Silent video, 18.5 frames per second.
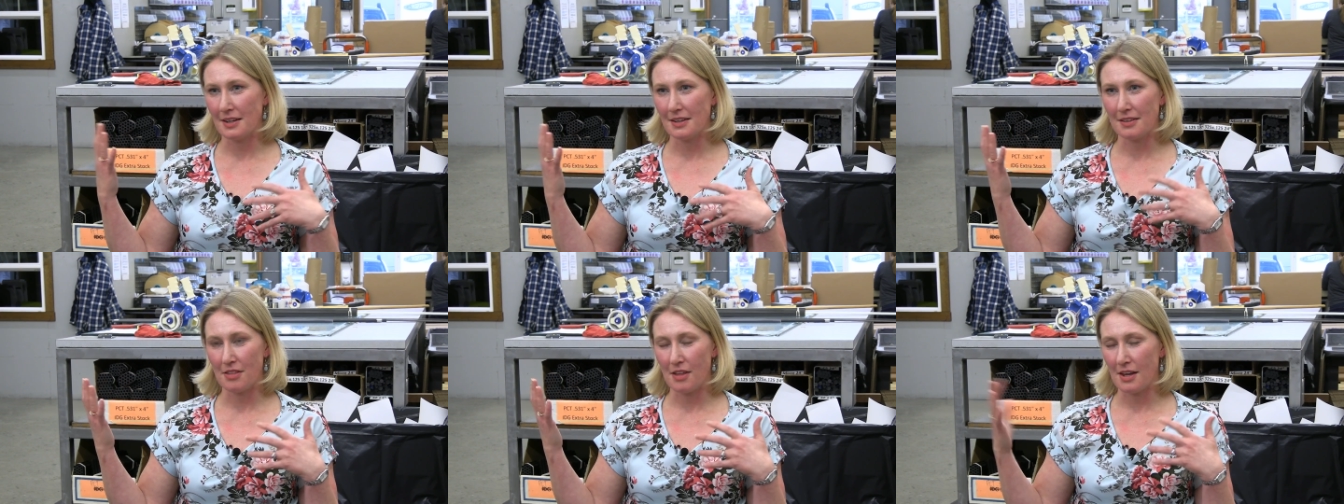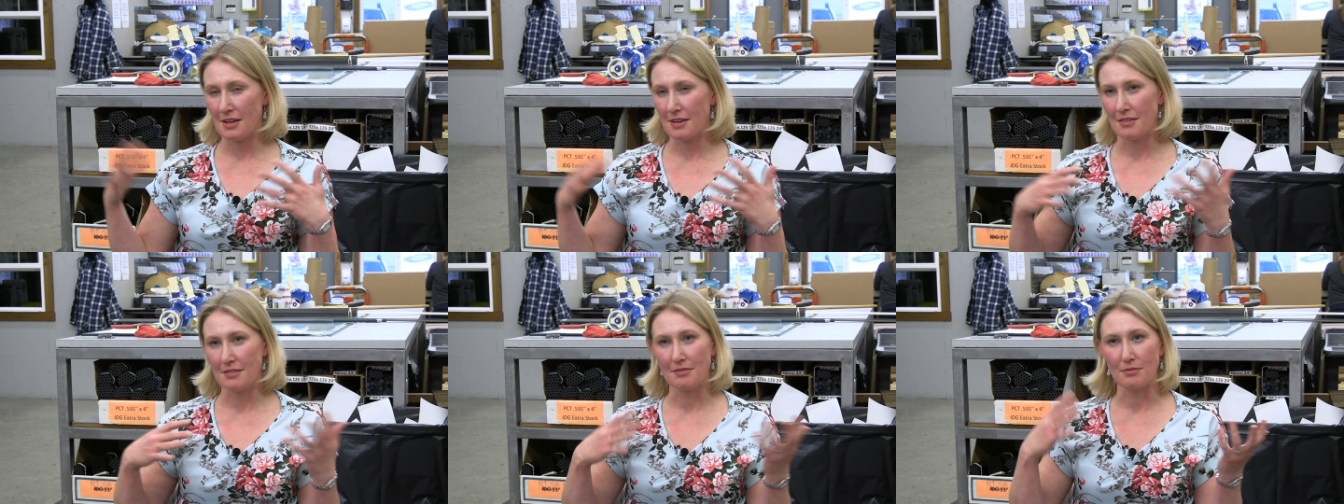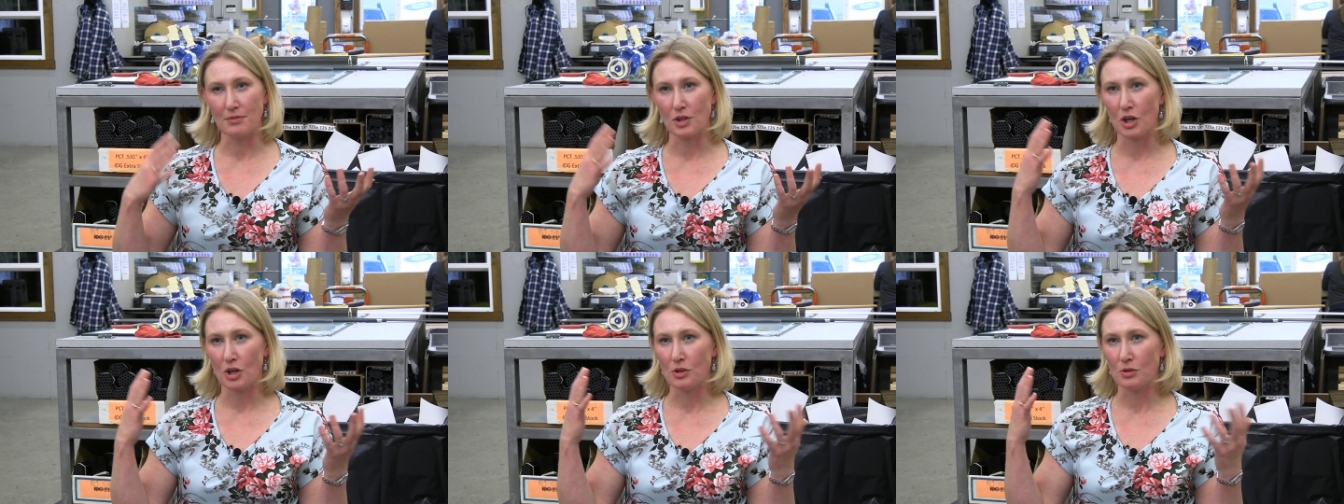then
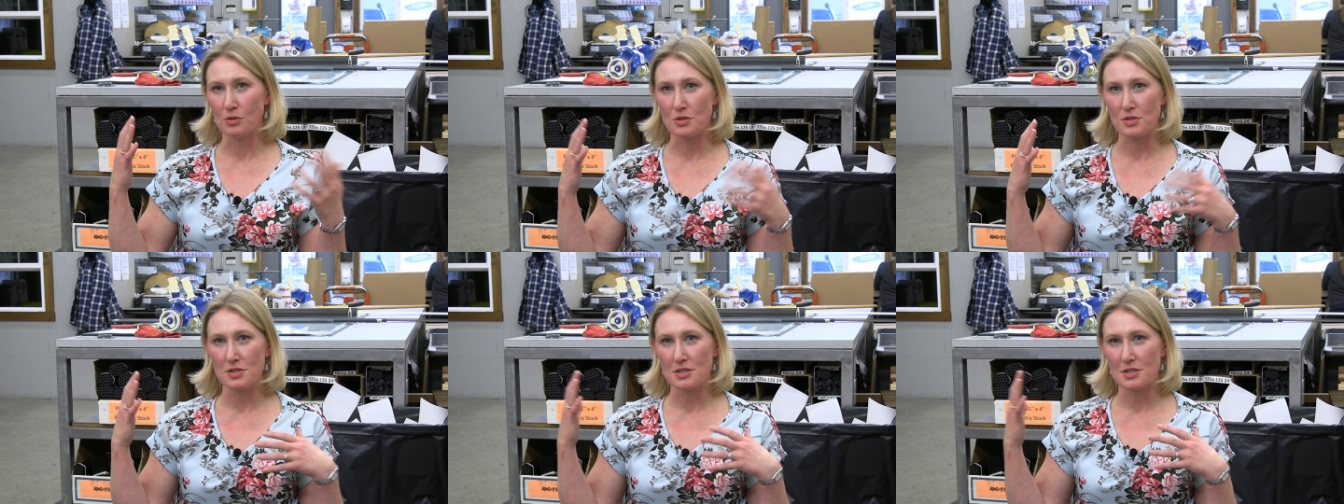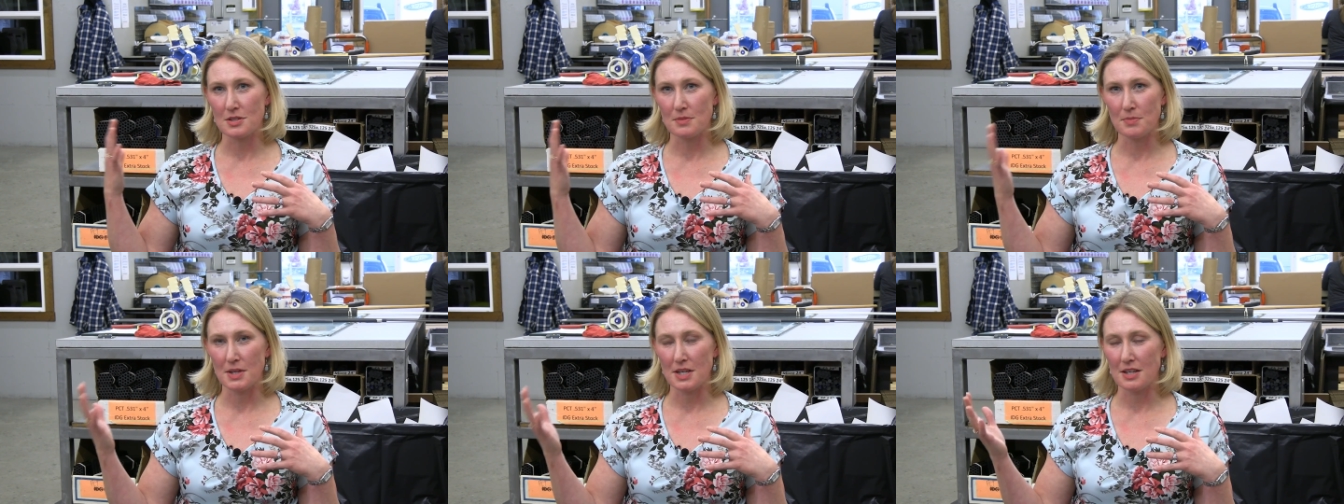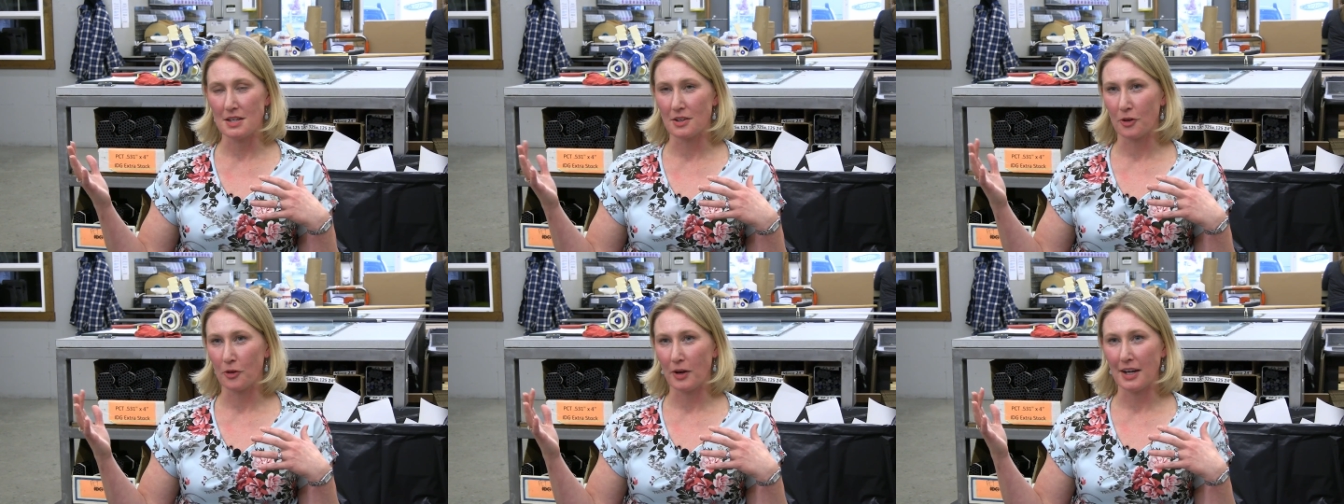goes to be
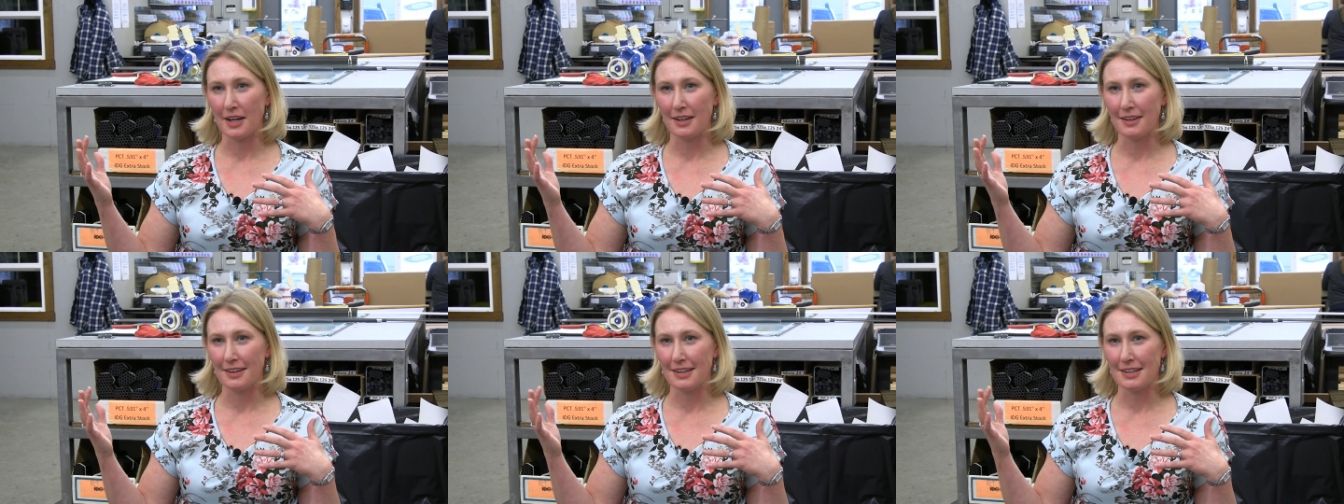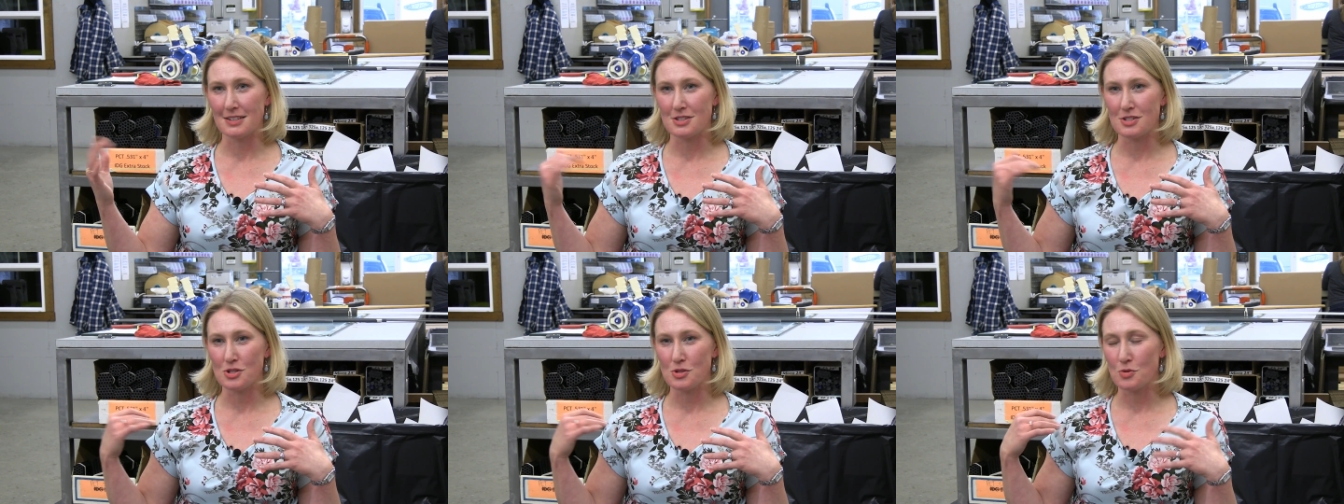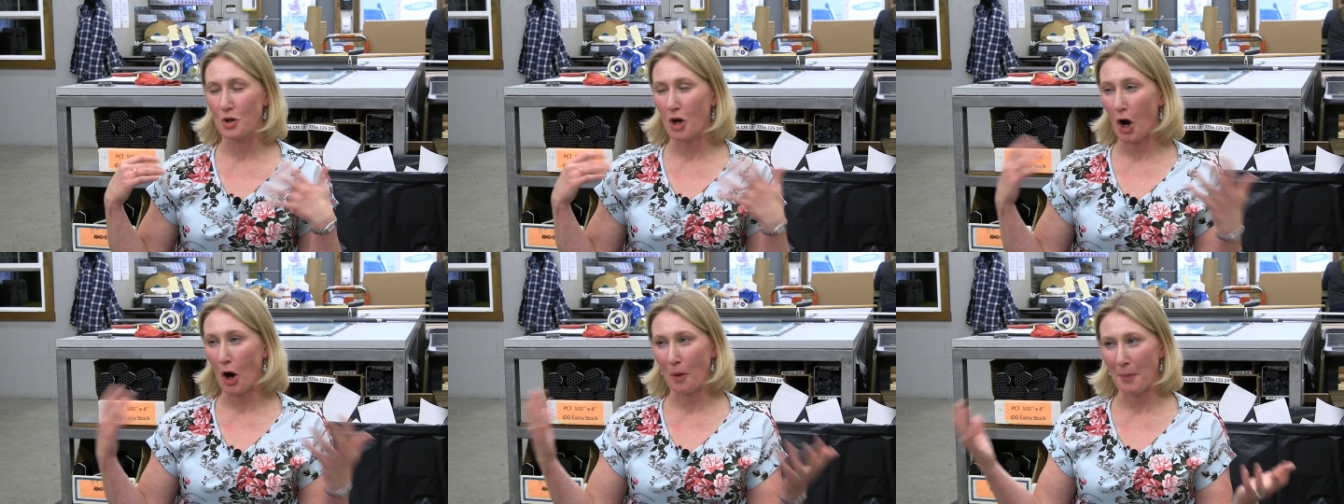integrated into
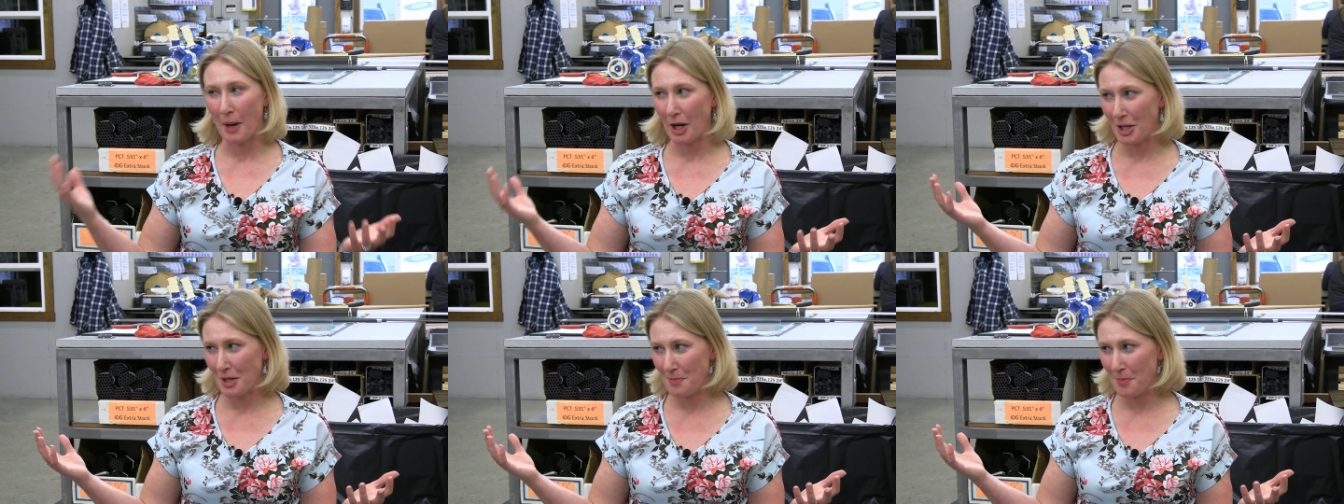car body